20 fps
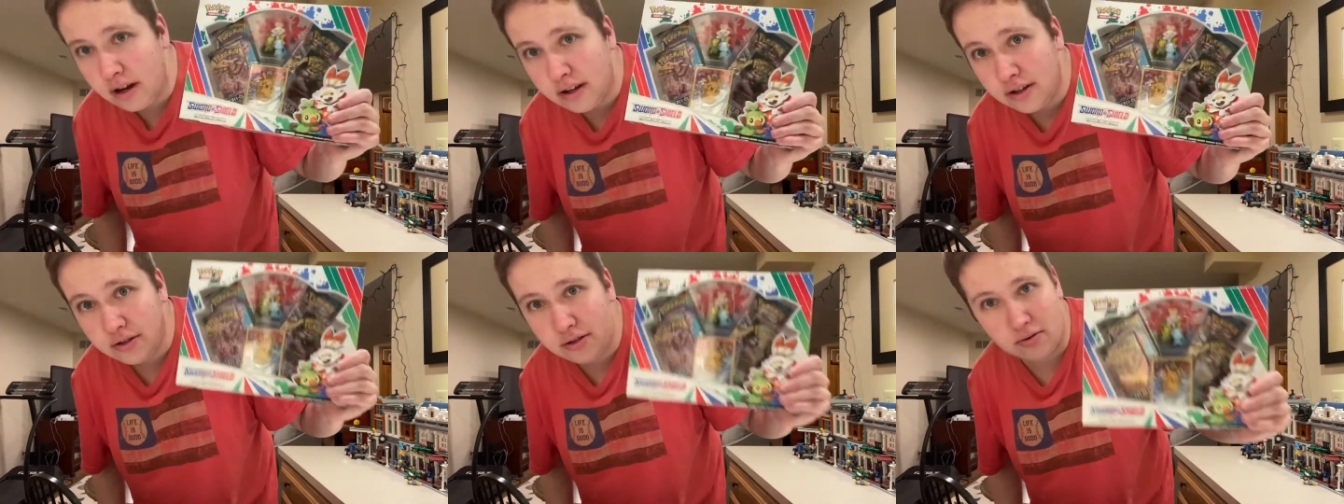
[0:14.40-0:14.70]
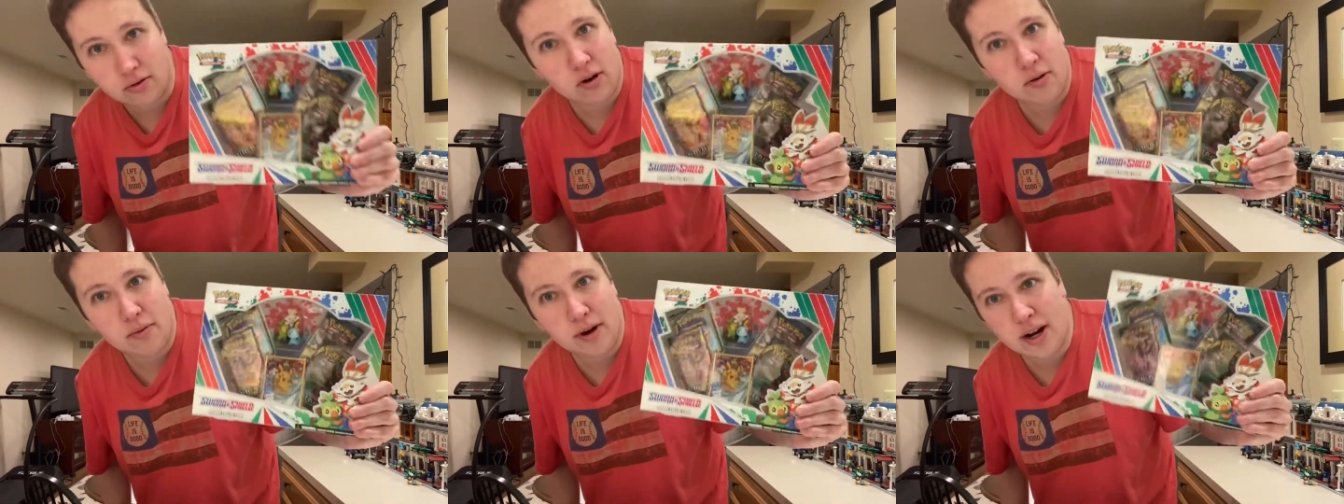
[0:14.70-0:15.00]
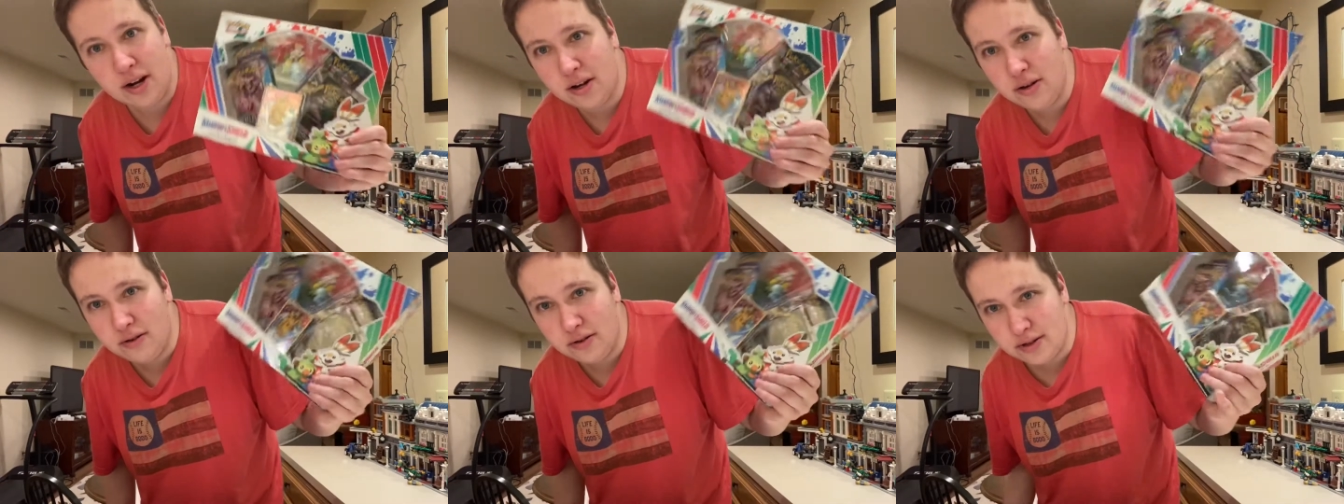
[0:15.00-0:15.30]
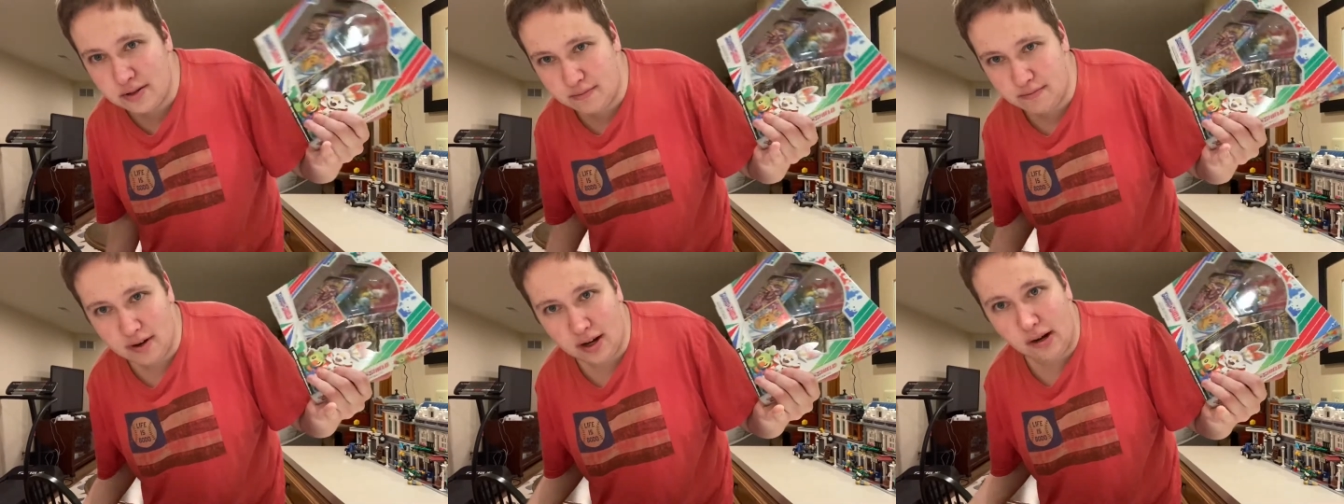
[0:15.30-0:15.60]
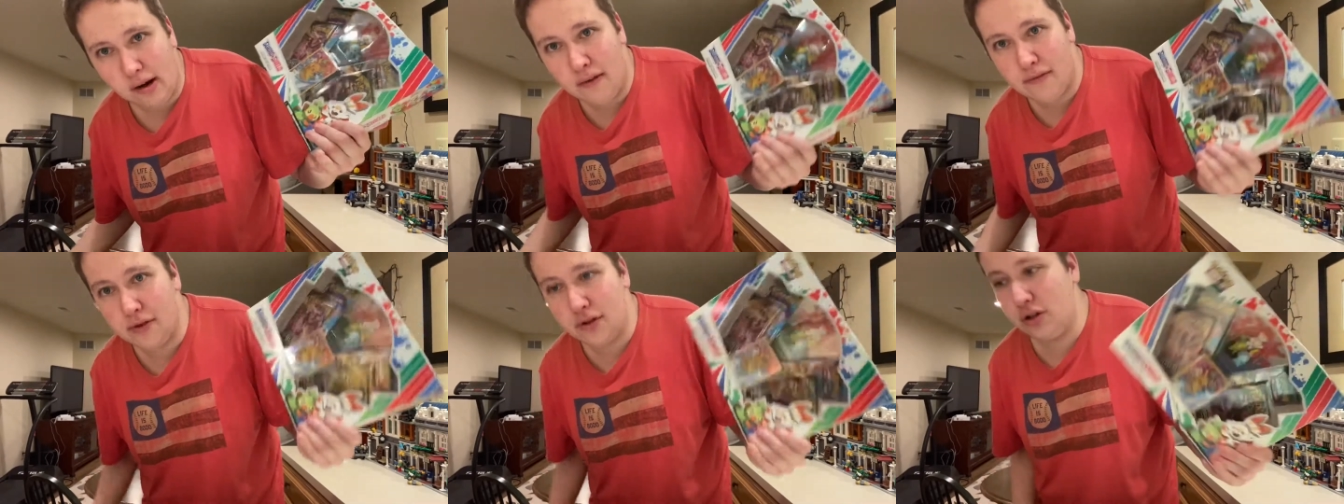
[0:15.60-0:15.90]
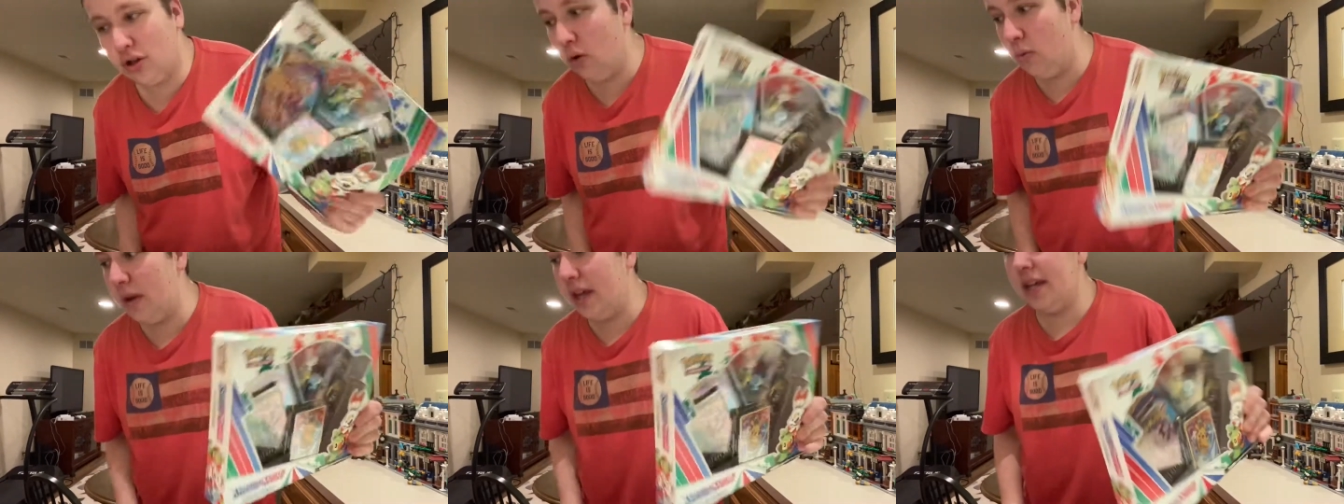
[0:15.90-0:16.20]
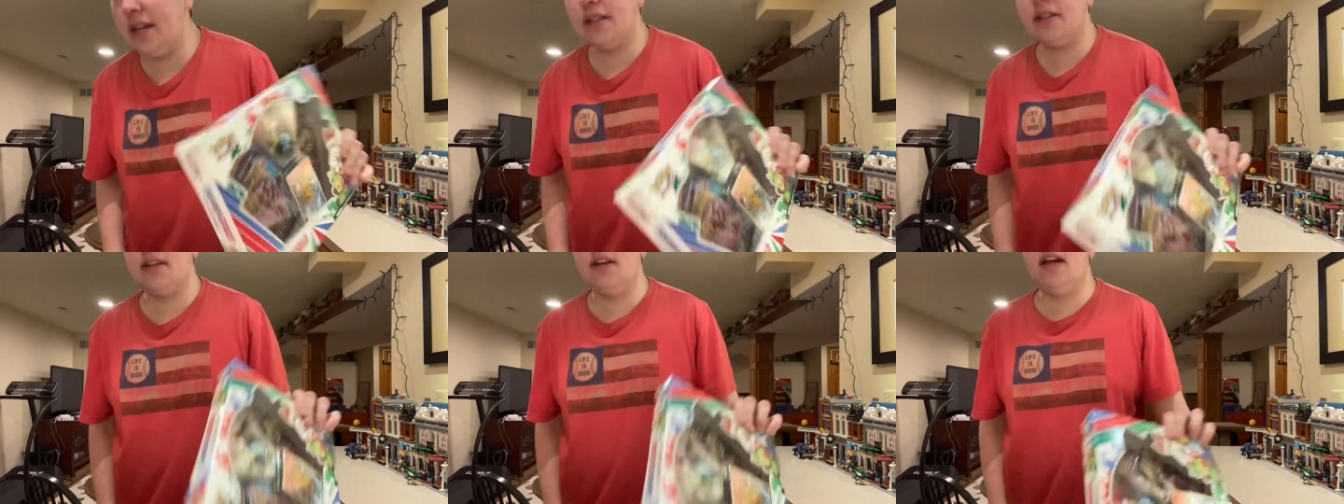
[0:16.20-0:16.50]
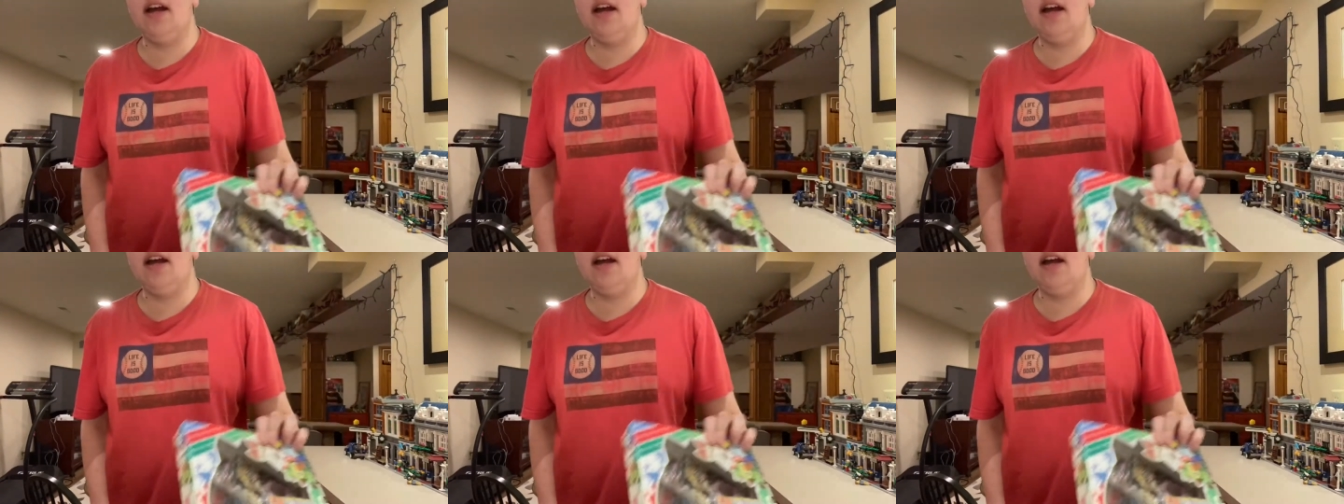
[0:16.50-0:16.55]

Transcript: sort of brand new. It's been around for two weeks.